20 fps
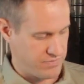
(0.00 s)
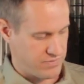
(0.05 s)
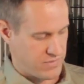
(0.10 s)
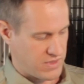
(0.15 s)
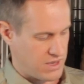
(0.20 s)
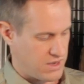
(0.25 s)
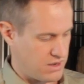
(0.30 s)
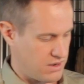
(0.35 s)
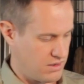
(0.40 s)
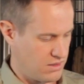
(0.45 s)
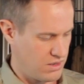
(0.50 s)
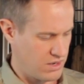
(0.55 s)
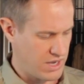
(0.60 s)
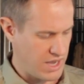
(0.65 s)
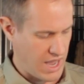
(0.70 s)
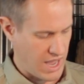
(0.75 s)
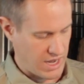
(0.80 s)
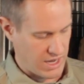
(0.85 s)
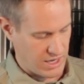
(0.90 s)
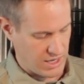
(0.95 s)
you look
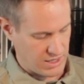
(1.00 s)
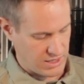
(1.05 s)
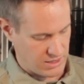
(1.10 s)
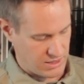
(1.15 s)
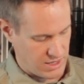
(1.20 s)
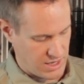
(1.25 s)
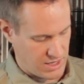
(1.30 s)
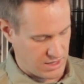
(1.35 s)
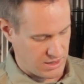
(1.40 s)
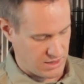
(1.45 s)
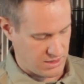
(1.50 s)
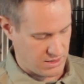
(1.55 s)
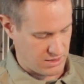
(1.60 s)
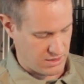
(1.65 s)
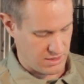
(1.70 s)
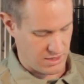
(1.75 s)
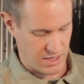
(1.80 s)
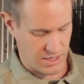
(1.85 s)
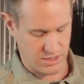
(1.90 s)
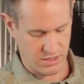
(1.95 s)
at it and
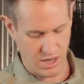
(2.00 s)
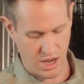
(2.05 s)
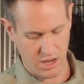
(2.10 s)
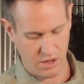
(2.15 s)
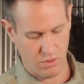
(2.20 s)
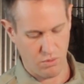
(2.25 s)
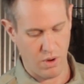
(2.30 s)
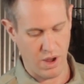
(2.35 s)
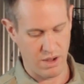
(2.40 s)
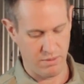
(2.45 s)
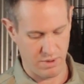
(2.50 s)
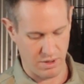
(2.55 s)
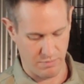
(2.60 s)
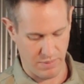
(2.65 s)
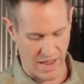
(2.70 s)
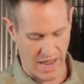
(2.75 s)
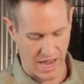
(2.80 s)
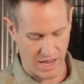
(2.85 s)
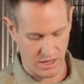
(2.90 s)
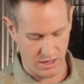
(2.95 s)
it's got quite a bit of
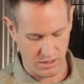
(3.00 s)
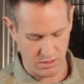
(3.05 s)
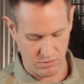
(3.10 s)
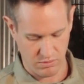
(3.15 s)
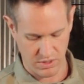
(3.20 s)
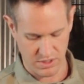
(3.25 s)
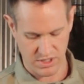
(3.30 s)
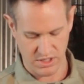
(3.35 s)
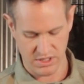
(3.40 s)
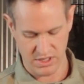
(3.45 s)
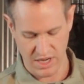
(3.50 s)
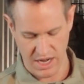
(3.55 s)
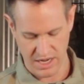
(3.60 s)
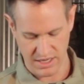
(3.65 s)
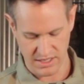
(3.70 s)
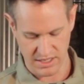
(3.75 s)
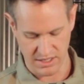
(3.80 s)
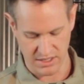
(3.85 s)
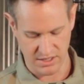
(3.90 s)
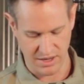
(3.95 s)
padding, which is
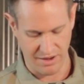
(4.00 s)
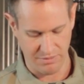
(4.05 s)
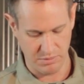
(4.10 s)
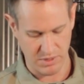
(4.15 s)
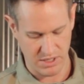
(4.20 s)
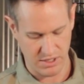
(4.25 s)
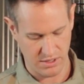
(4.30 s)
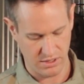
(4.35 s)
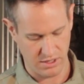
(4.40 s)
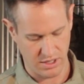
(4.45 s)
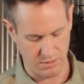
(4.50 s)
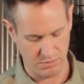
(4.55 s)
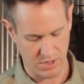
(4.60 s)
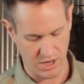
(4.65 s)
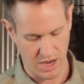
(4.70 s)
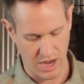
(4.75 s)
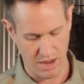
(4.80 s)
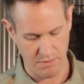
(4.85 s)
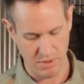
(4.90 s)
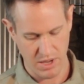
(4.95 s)
nice, the soft material up
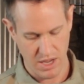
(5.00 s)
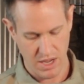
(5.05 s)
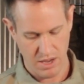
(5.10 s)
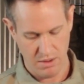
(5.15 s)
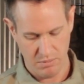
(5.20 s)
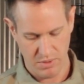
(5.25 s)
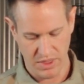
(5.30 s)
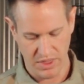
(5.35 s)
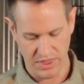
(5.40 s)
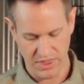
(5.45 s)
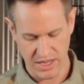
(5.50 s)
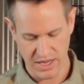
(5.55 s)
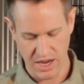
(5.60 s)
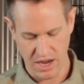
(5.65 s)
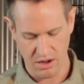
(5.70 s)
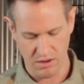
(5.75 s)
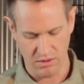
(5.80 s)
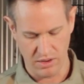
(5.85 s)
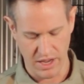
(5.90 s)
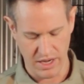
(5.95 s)
top. But the thing
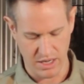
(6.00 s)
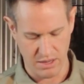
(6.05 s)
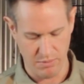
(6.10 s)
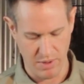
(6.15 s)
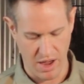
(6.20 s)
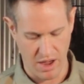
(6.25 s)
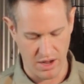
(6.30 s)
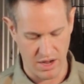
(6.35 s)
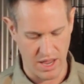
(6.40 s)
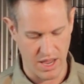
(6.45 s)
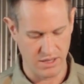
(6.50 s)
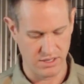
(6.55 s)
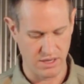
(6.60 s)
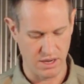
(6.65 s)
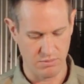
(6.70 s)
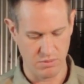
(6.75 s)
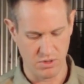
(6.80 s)
I don't like about it, as I'm